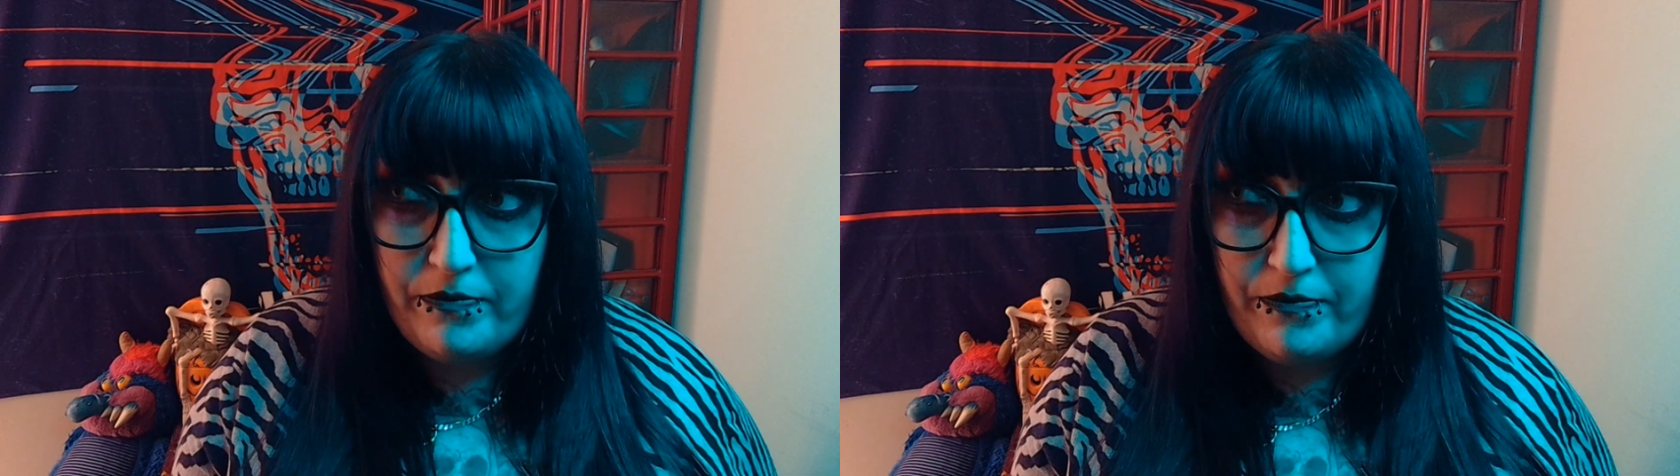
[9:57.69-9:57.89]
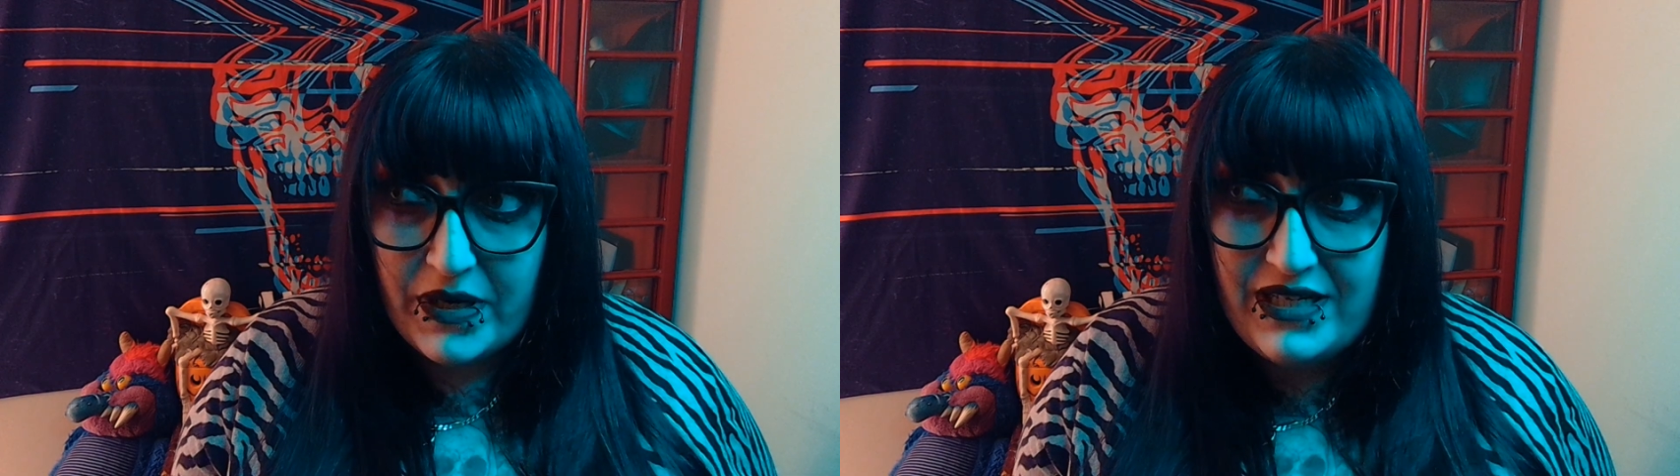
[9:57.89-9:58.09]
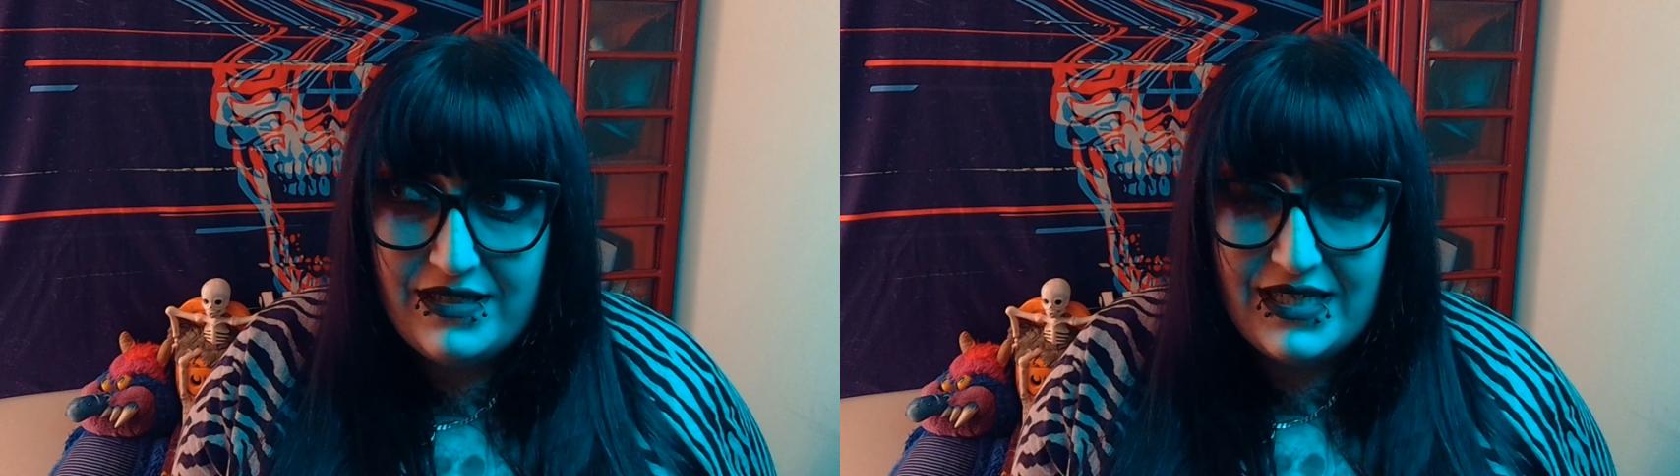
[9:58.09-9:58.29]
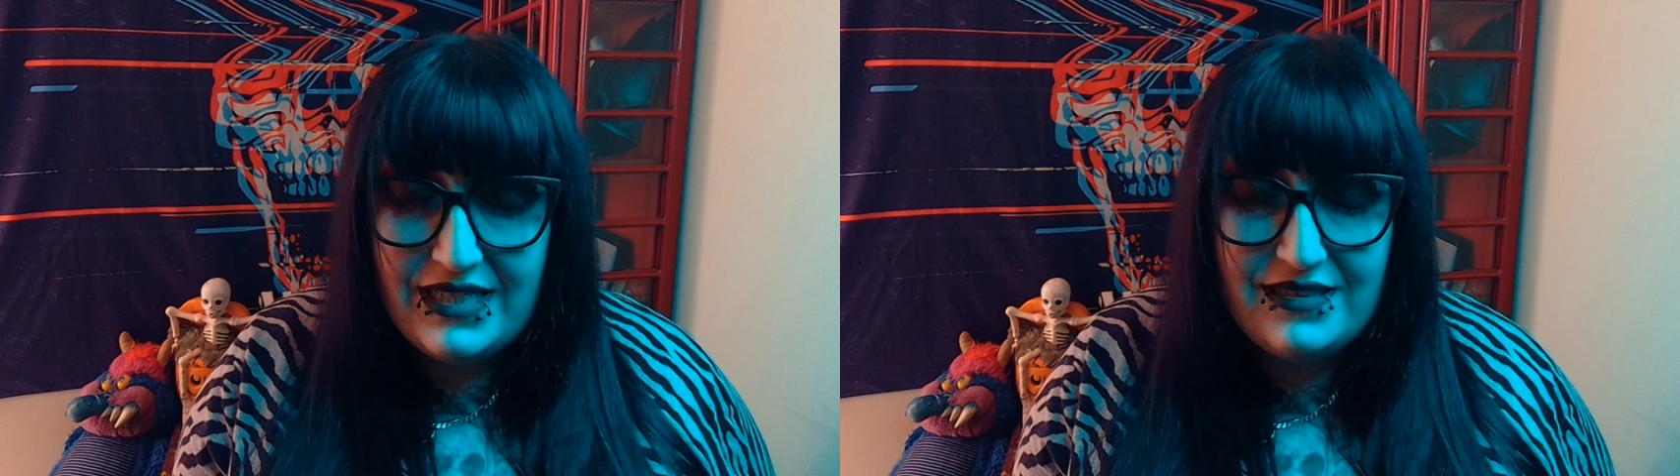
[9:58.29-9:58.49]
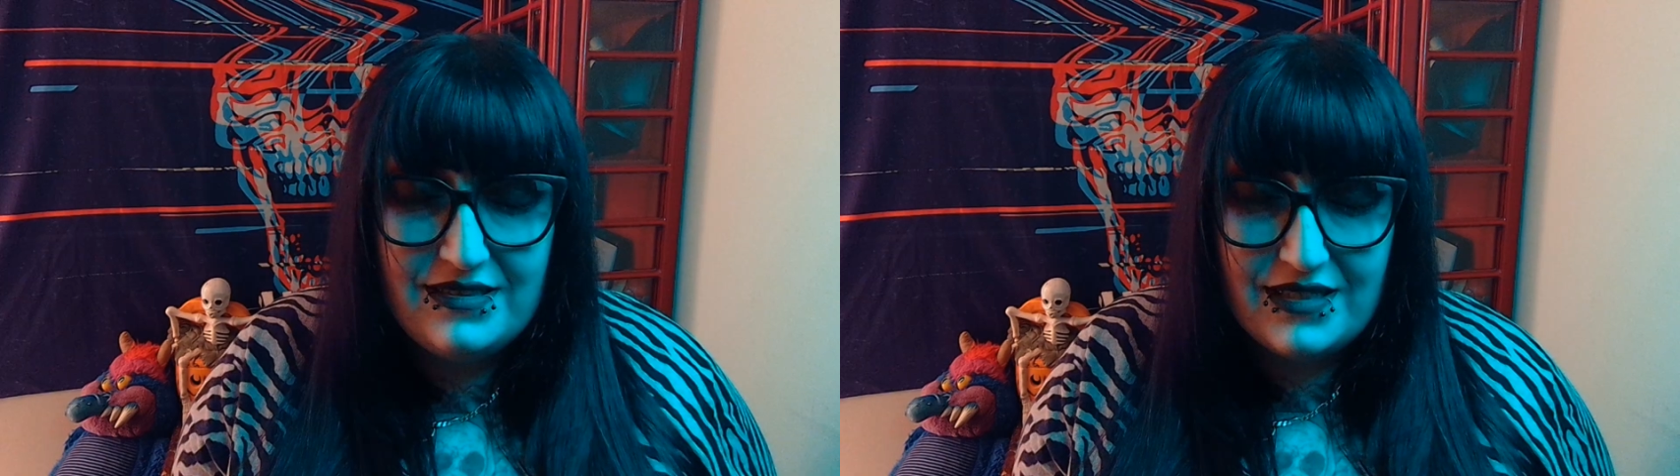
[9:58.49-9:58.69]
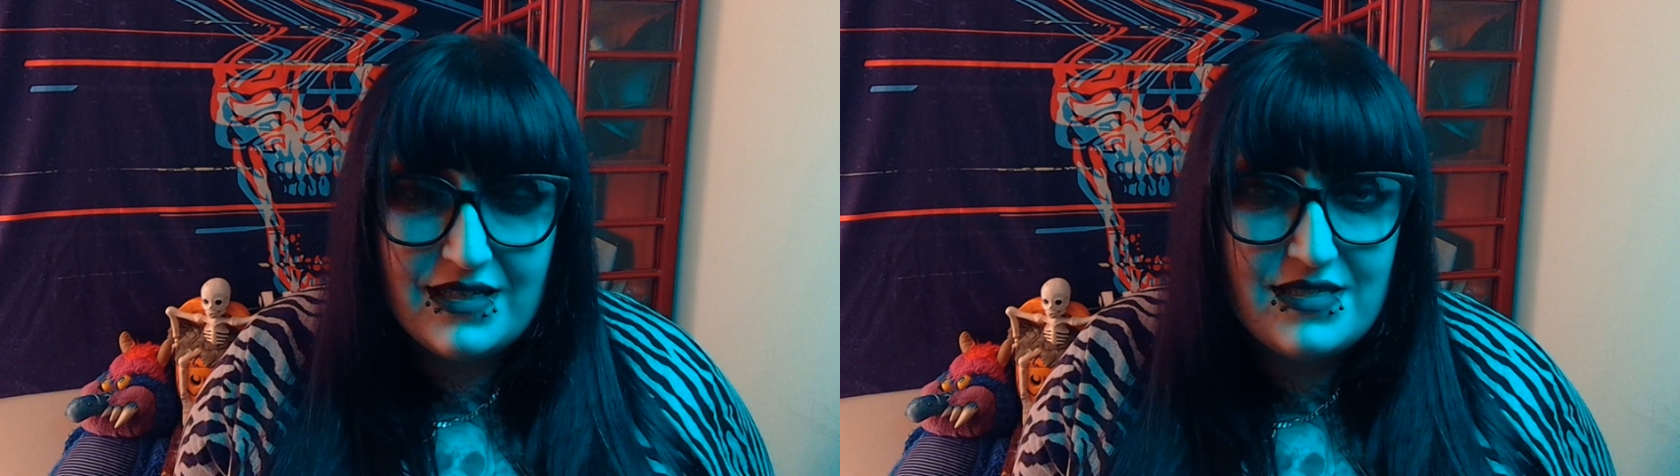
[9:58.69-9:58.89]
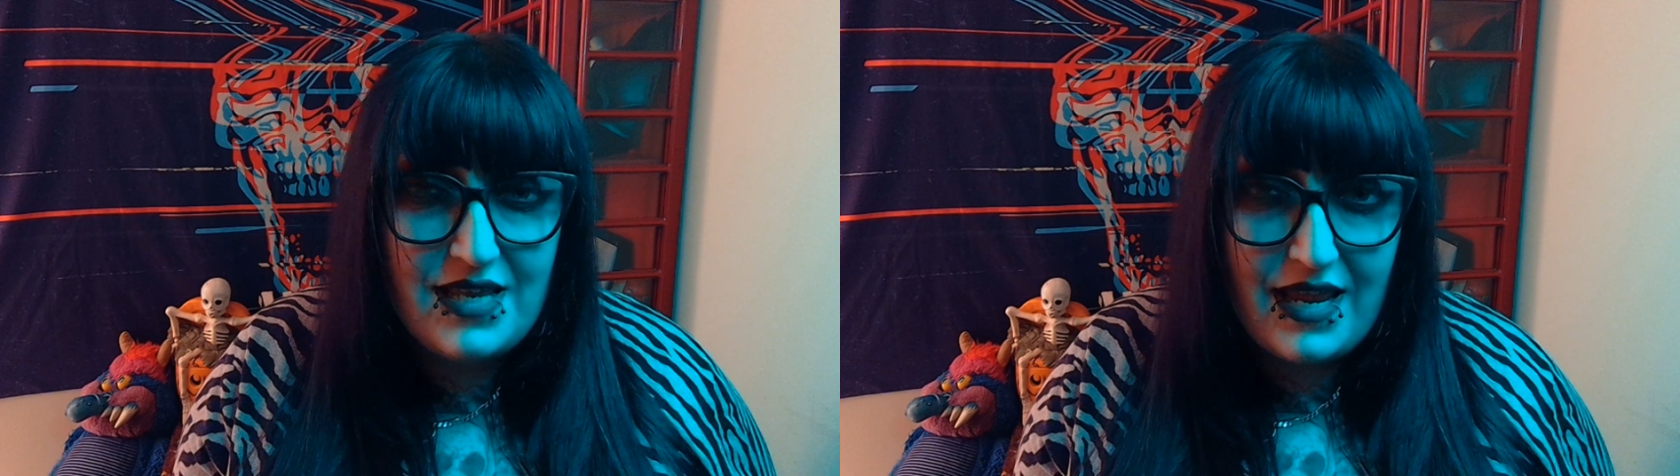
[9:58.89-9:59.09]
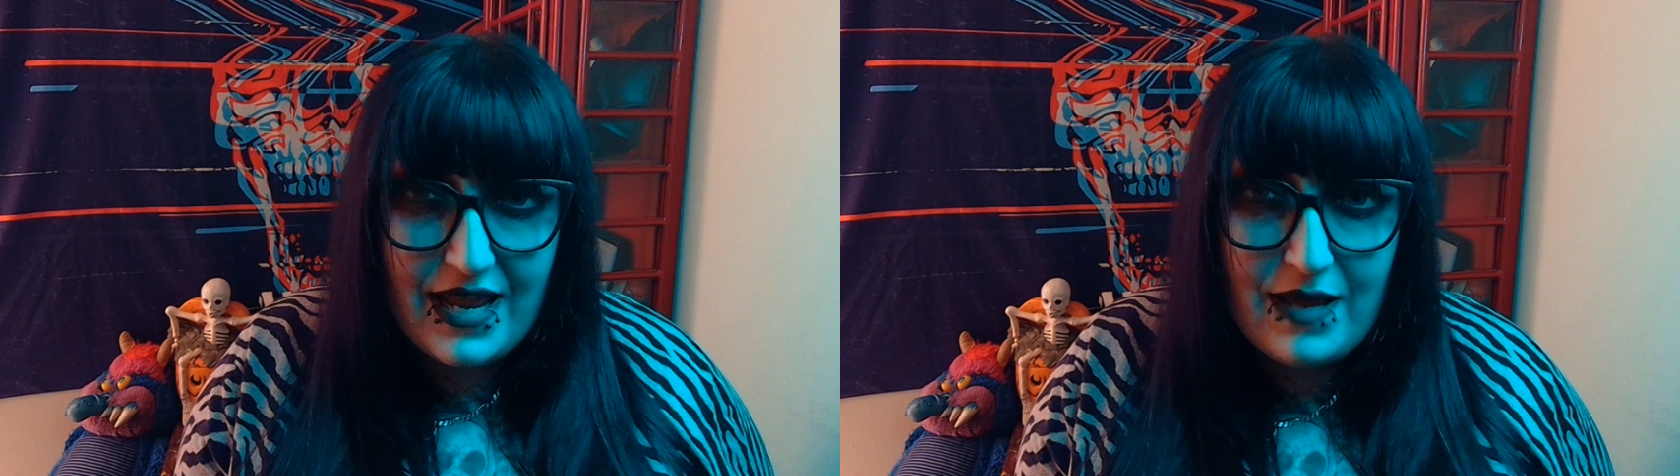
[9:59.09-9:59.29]
but it does
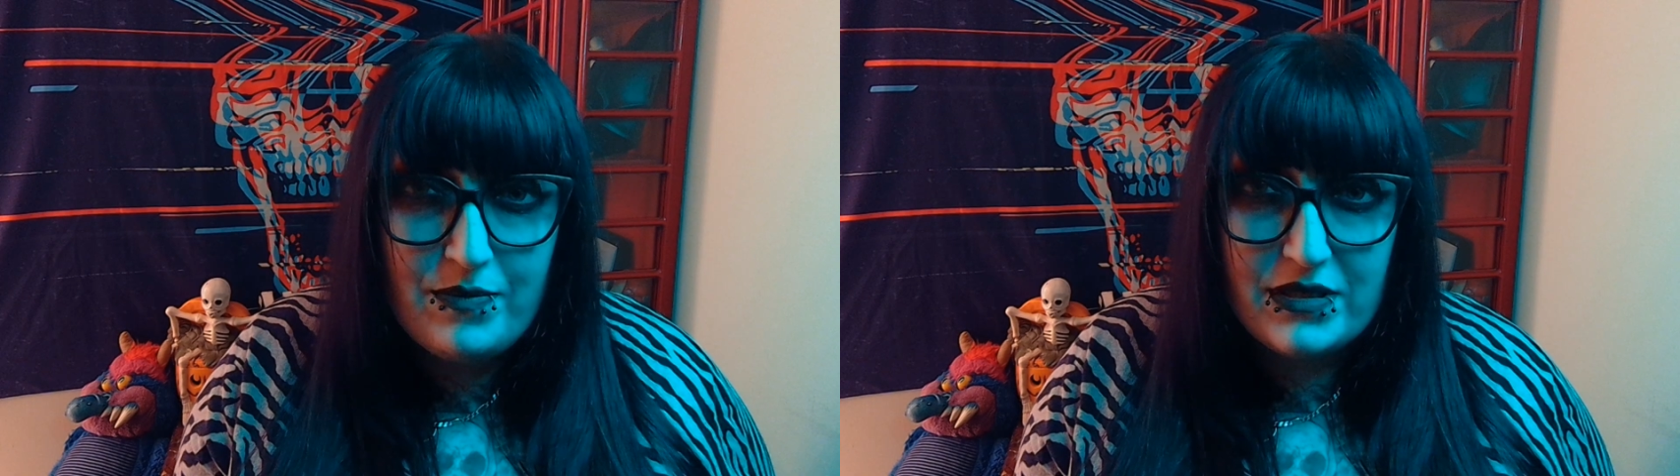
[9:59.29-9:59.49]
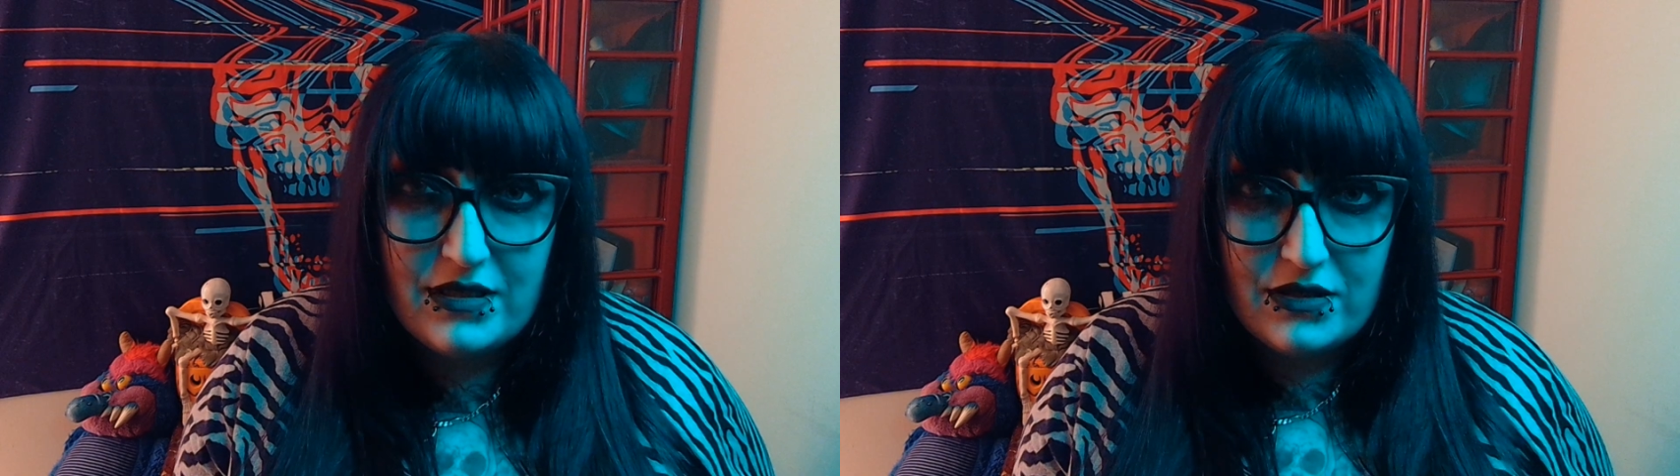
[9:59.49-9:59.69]
happen